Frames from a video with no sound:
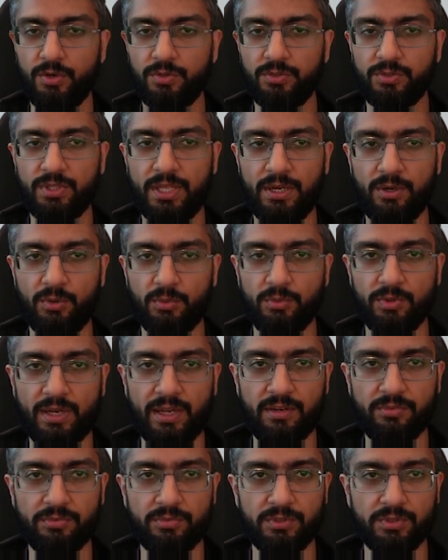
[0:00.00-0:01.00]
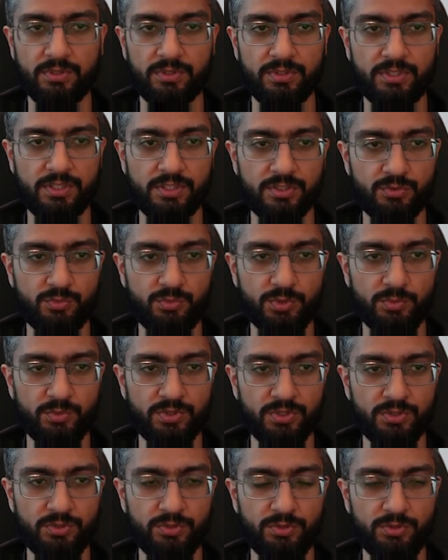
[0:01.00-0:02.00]
Now after this, we
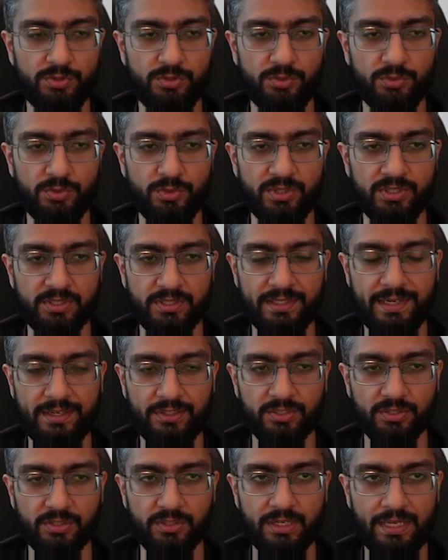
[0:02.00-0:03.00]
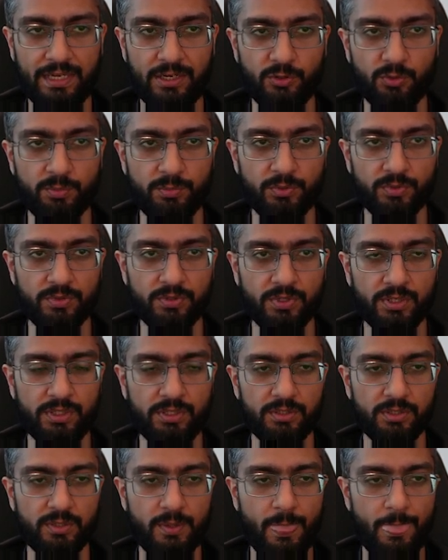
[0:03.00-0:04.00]
were doing the get run output,
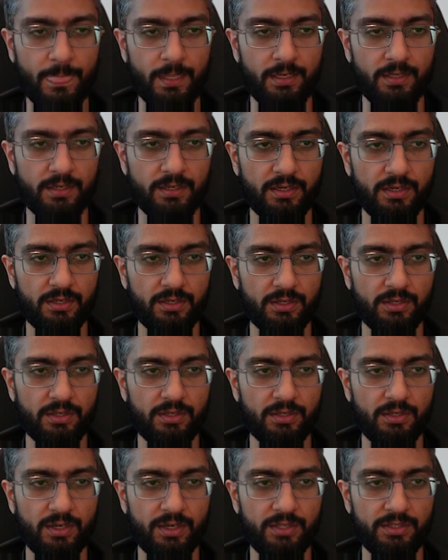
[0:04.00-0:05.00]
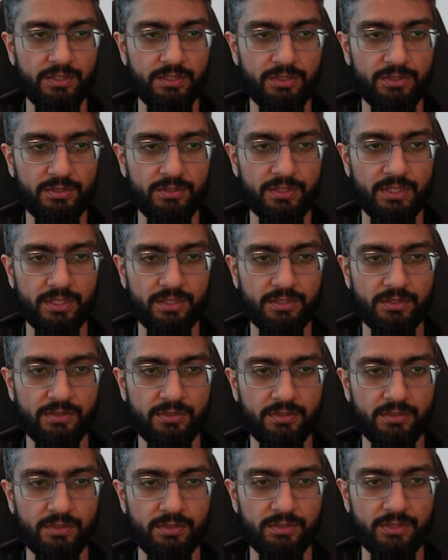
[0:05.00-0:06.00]
right? I need to get
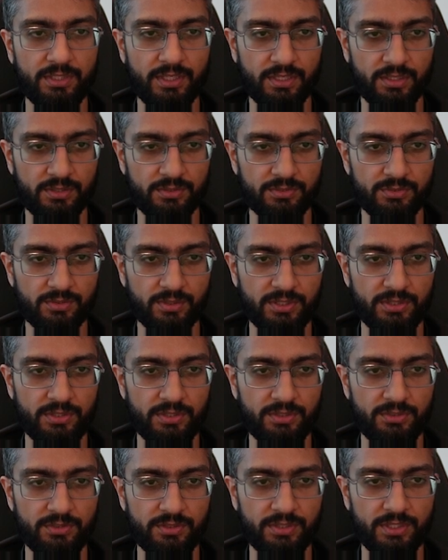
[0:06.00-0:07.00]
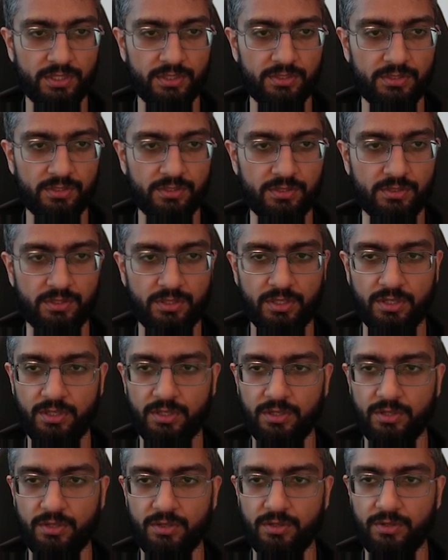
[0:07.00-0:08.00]
yeah, so I need to get
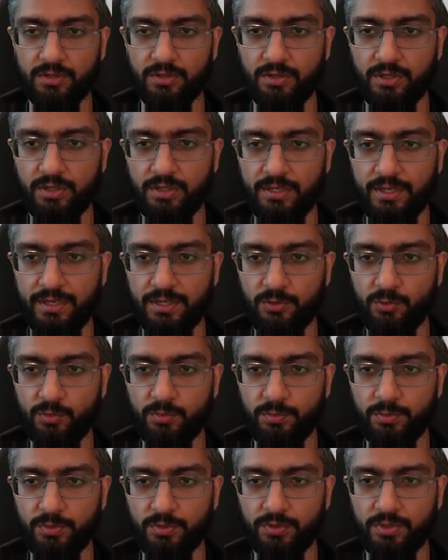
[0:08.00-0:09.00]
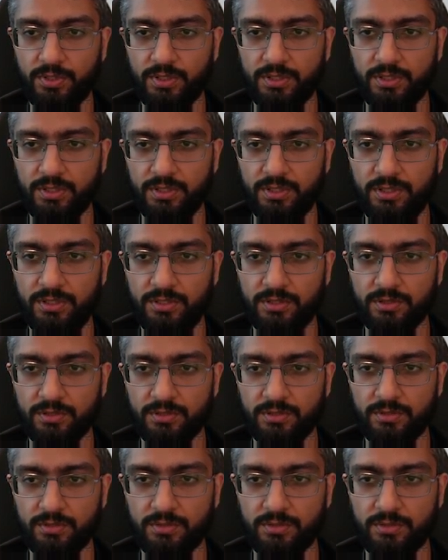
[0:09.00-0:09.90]
run output here.